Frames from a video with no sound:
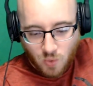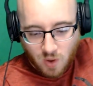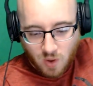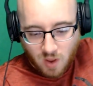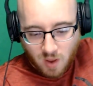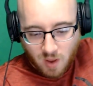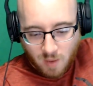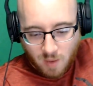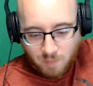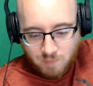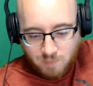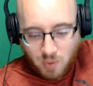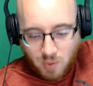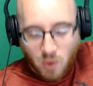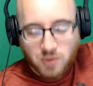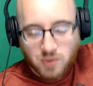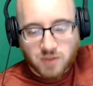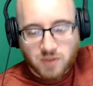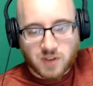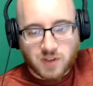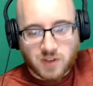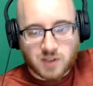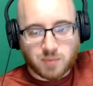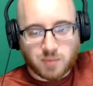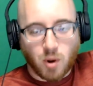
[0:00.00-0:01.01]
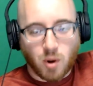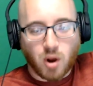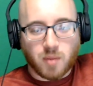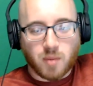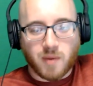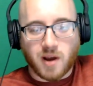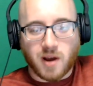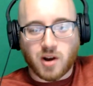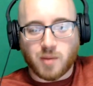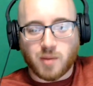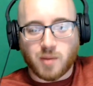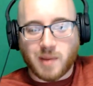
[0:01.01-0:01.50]
both of these Pokemon
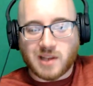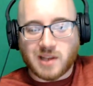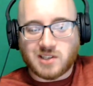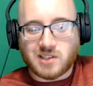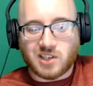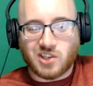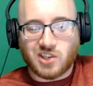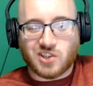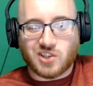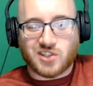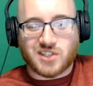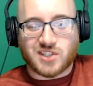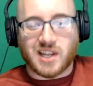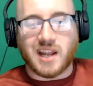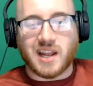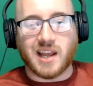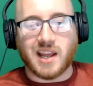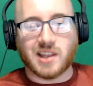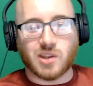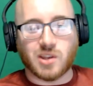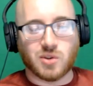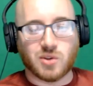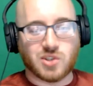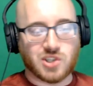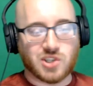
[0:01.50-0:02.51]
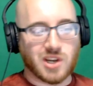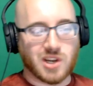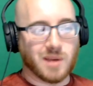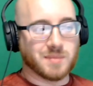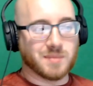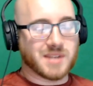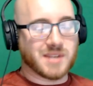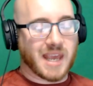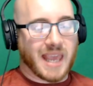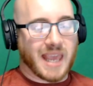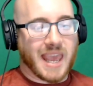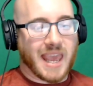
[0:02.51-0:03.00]
are basically just sitting at those gyms. I
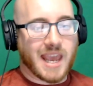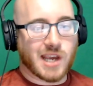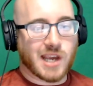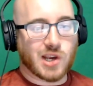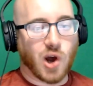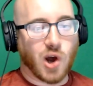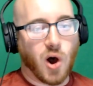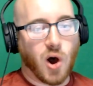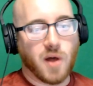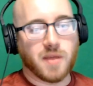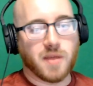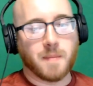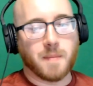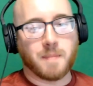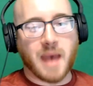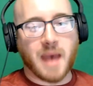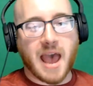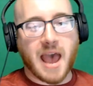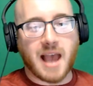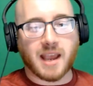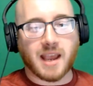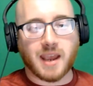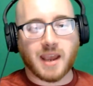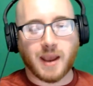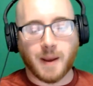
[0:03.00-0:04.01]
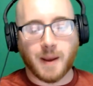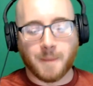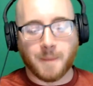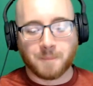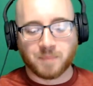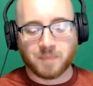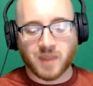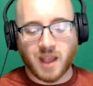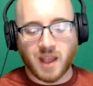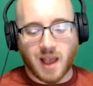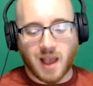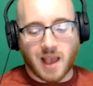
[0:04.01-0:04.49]
can't call them back.
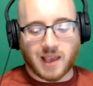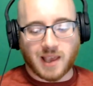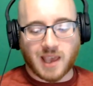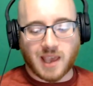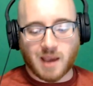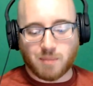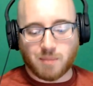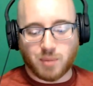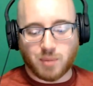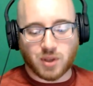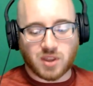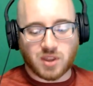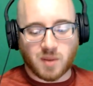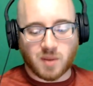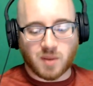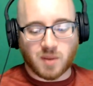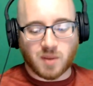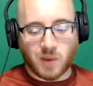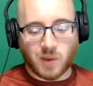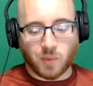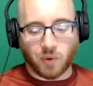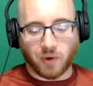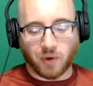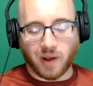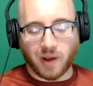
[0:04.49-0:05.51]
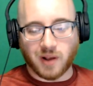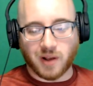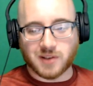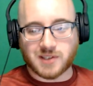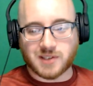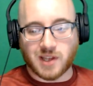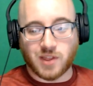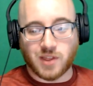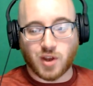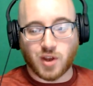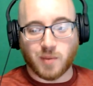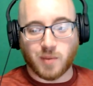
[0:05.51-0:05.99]
I can't put them anywhere else,
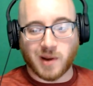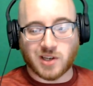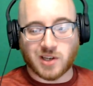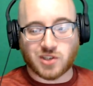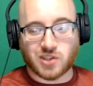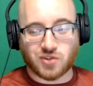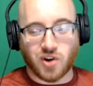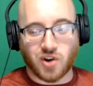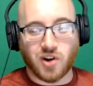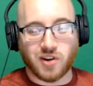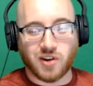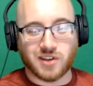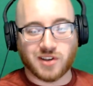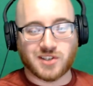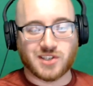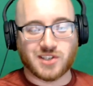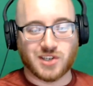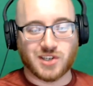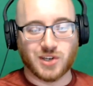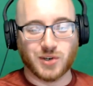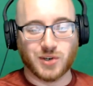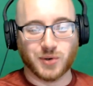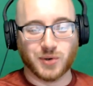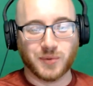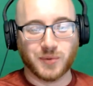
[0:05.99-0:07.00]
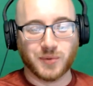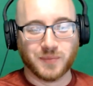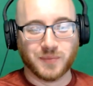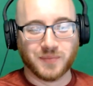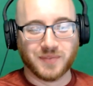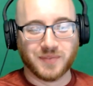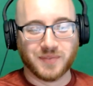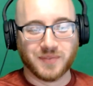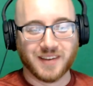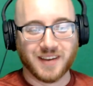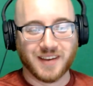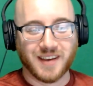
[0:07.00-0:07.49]
and they're my strongest 2.
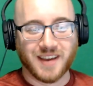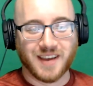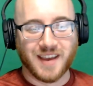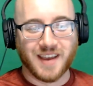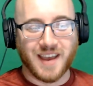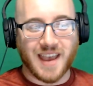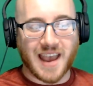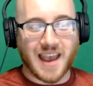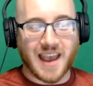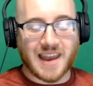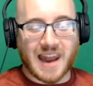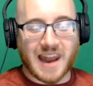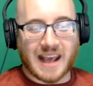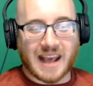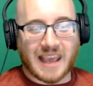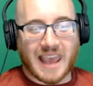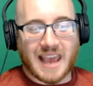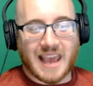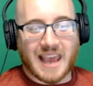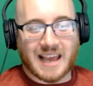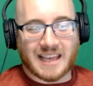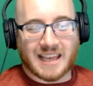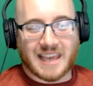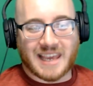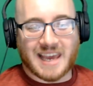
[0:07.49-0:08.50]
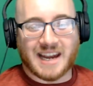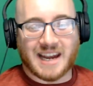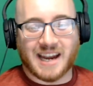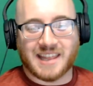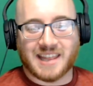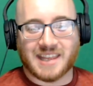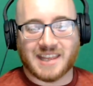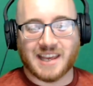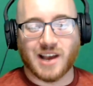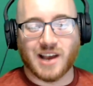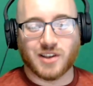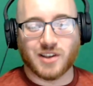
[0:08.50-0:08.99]
And I can't get
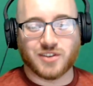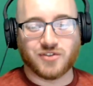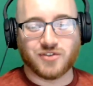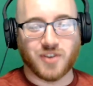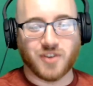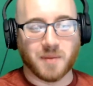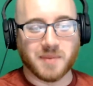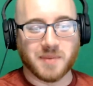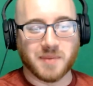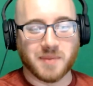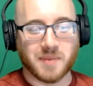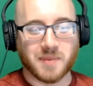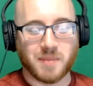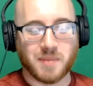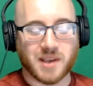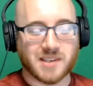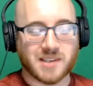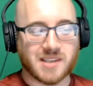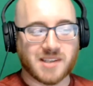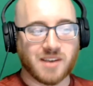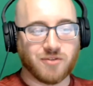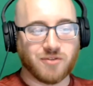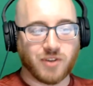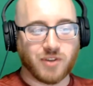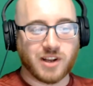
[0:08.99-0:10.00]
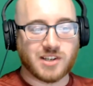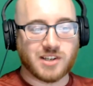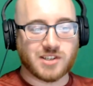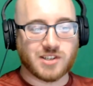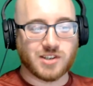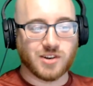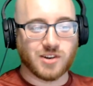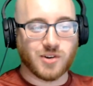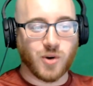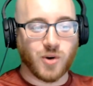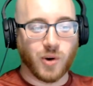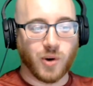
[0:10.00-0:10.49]
anything else from them because they've reached their
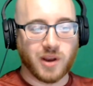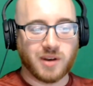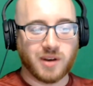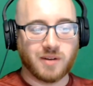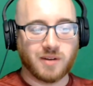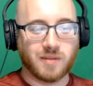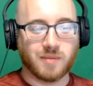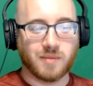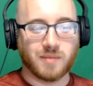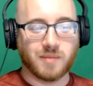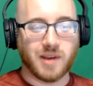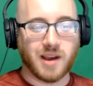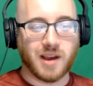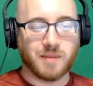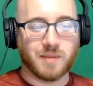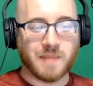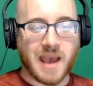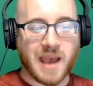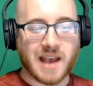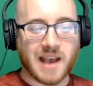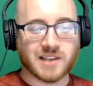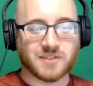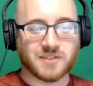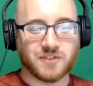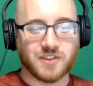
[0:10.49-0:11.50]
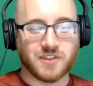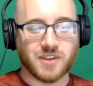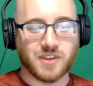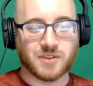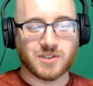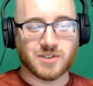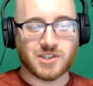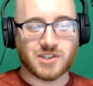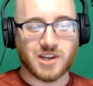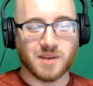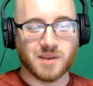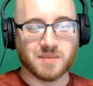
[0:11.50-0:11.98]
coin max for those
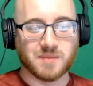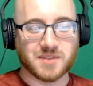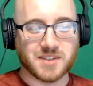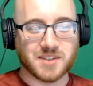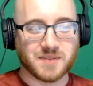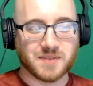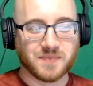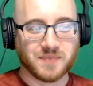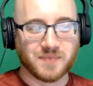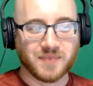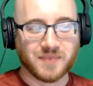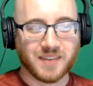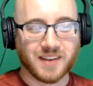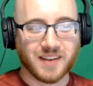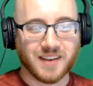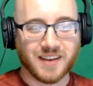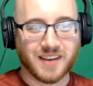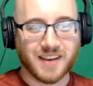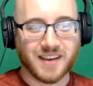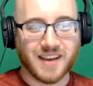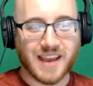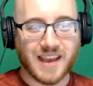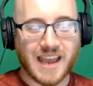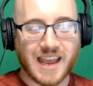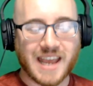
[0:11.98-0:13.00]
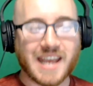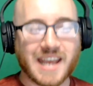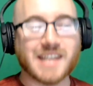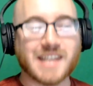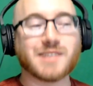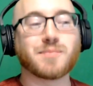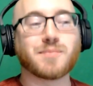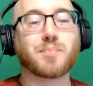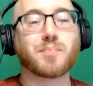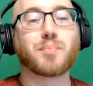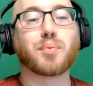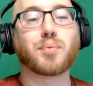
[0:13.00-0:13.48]
gyms. It's
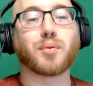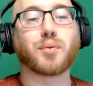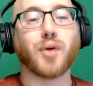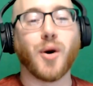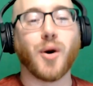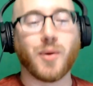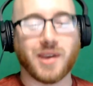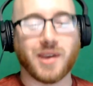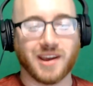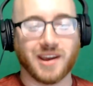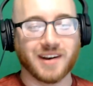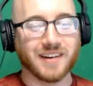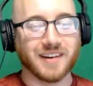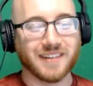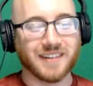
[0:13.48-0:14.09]
broken.